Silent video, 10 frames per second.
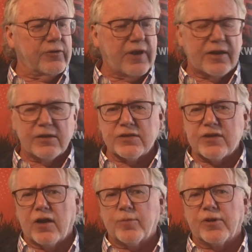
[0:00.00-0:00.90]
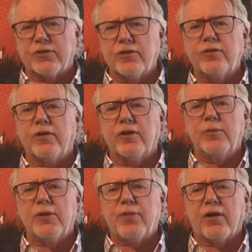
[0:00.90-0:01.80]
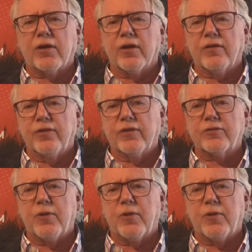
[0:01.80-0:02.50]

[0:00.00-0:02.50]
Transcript: endless opportunity to be part of this